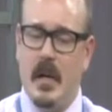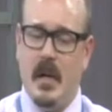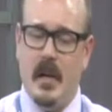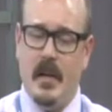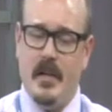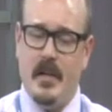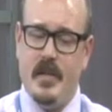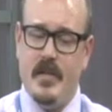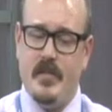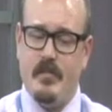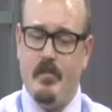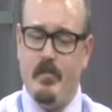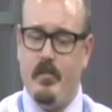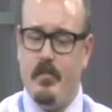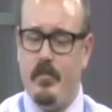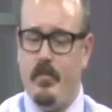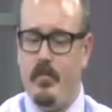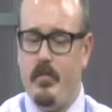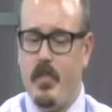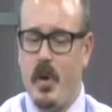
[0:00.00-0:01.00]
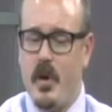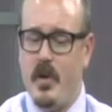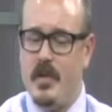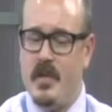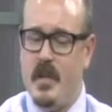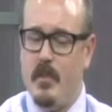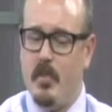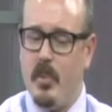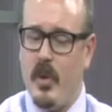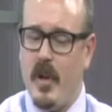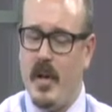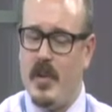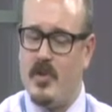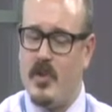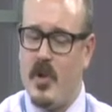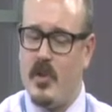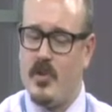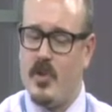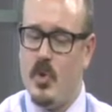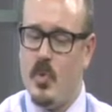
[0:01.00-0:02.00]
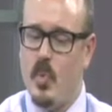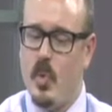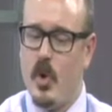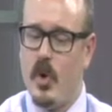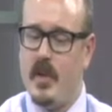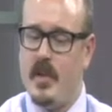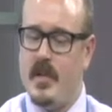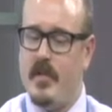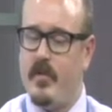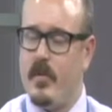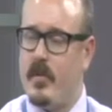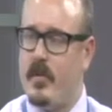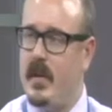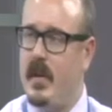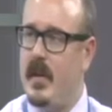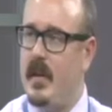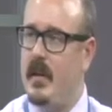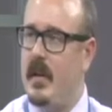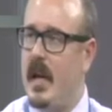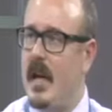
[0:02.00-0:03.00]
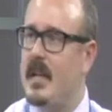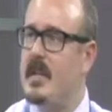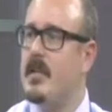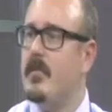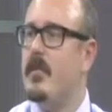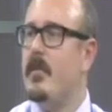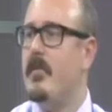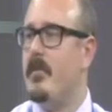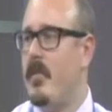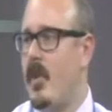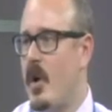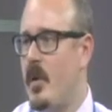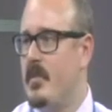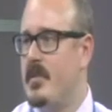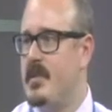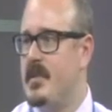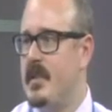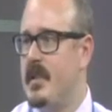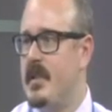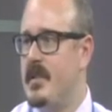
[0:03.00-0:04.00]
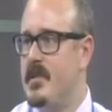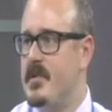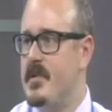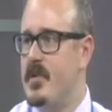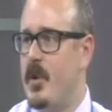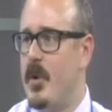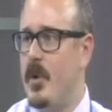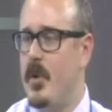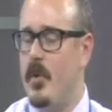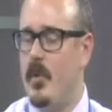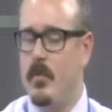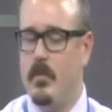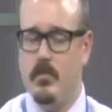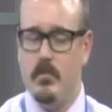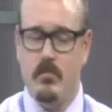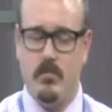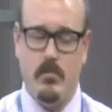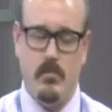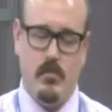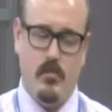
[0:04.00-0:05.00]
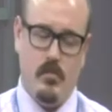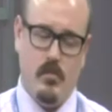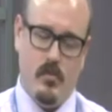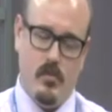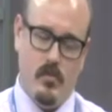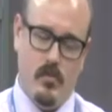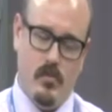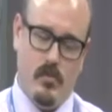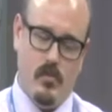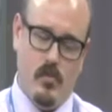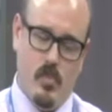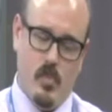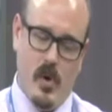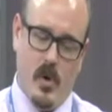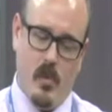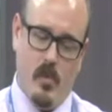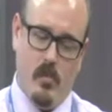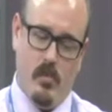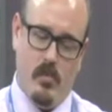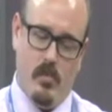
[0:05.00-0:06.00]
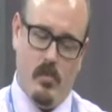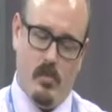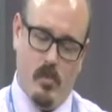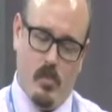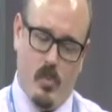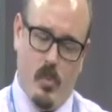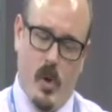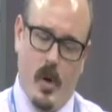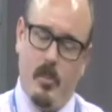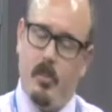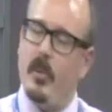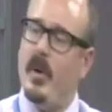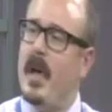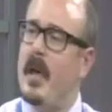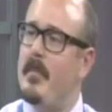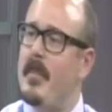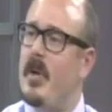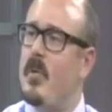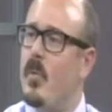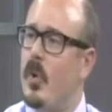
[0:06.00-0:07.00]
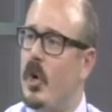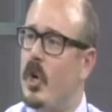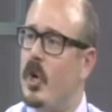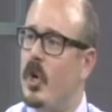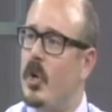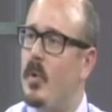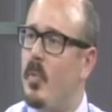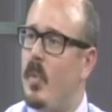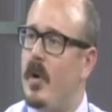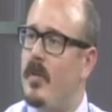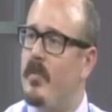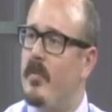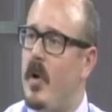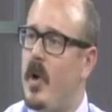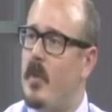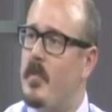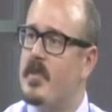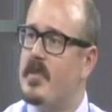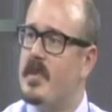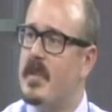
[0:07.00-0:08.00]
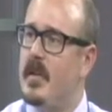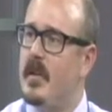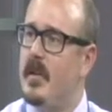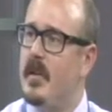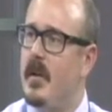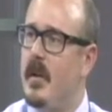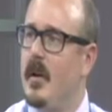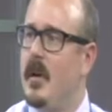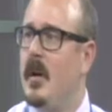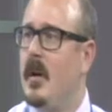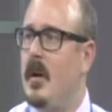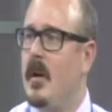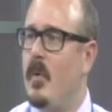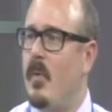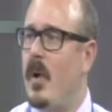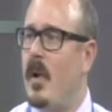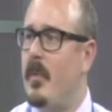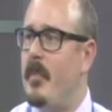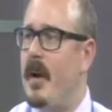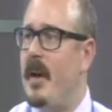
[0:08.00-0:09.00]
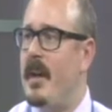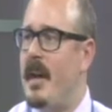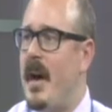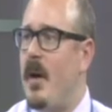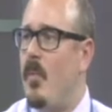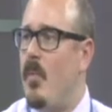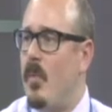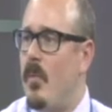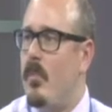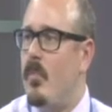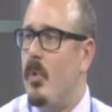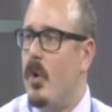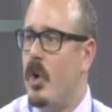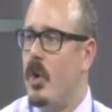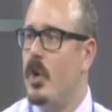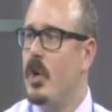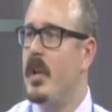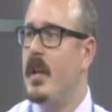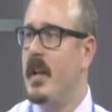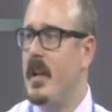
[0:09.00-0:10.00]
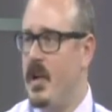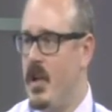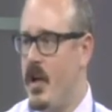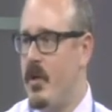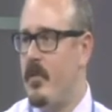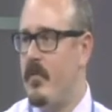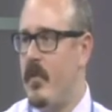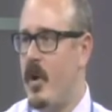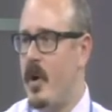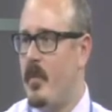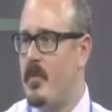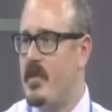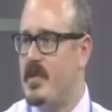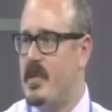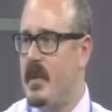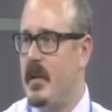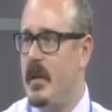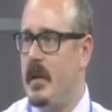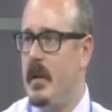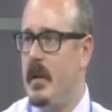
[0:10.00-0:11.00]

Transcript: These Part D plans also work differently at different pharmacies. So what one plan may work good at one pharmacy, while it might not work good at another pharmacy.